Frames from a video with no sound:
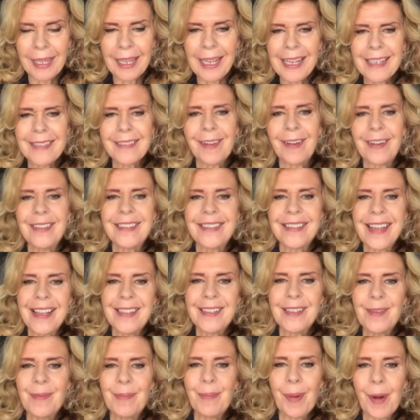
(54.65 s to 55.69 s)
It's got a
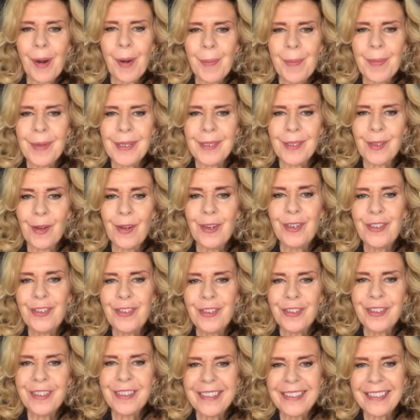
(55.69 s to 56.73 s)
sense of purpose. Our
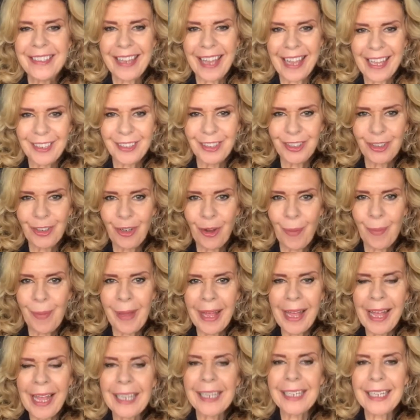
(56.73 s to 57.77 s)
students get job,
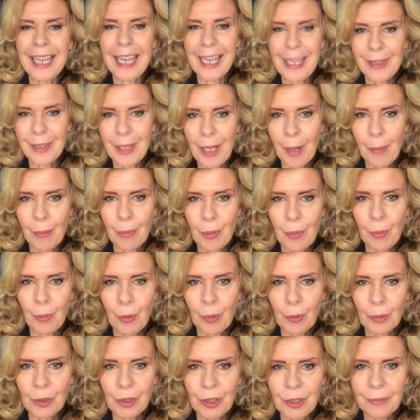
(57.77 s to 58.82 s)
gain that
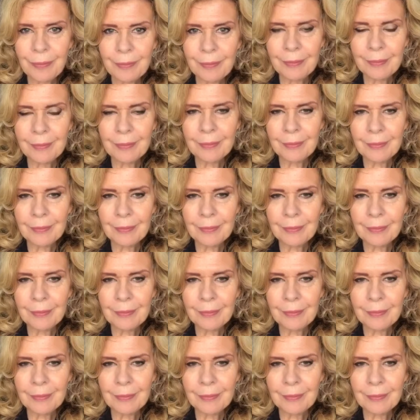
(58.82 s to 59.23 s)
promotion.